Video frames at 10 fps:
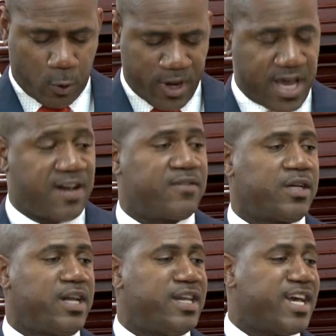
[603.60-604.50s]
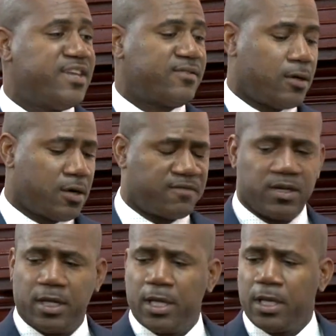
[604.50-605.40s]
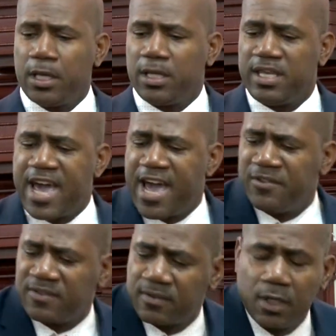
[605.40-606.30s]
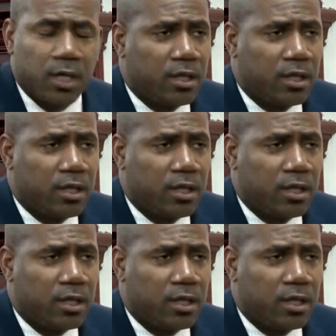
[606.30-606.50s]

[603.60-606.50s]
we have Night of Dance.